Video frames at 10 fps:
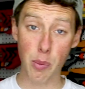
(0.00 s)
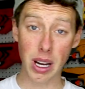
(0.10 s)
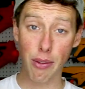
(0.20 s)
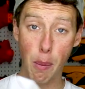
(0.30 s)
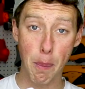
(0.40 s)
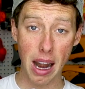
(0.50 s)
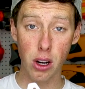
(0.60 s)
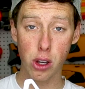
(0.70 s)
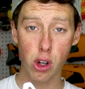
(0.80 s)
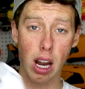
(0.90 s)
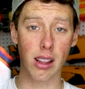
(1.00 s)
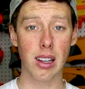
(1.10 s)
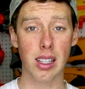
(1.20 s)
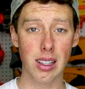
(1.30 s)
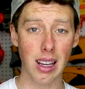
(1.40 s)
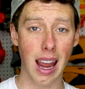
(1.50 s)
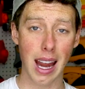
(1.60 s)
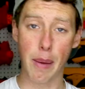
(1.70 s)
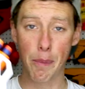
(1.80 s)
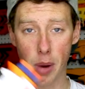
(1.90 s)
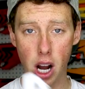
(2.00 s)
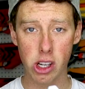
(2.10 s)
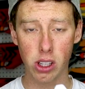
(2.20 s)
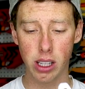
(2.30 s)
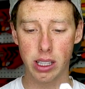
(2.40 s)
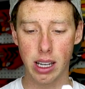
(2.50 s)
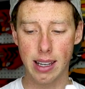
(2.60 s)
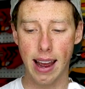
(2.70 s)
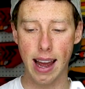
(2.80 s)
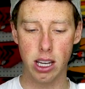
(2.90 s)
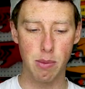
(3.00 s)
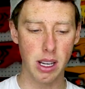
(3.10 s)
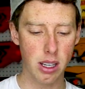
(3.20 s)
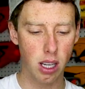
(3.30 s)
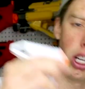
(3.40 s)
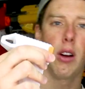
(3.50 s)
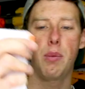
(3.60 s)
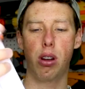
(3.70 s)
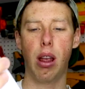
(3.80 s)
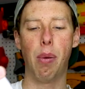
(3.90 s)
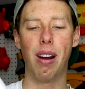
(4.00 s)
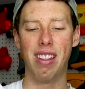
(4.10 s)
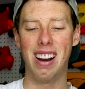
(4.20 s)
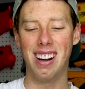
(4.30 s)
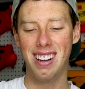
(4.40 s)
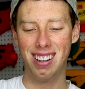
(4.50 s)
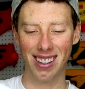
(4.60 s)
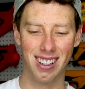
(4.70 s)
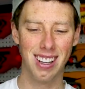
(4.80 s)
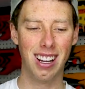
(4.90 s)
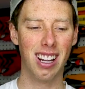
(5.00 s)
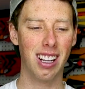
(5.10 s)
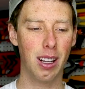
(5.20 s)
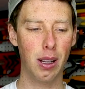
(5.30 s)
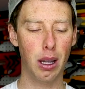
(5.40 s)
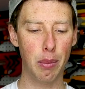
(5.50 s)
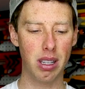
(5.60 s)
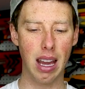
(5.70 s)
up, we got the barrel strike. This is a Modulus attachment. There you go, push that button there. Clips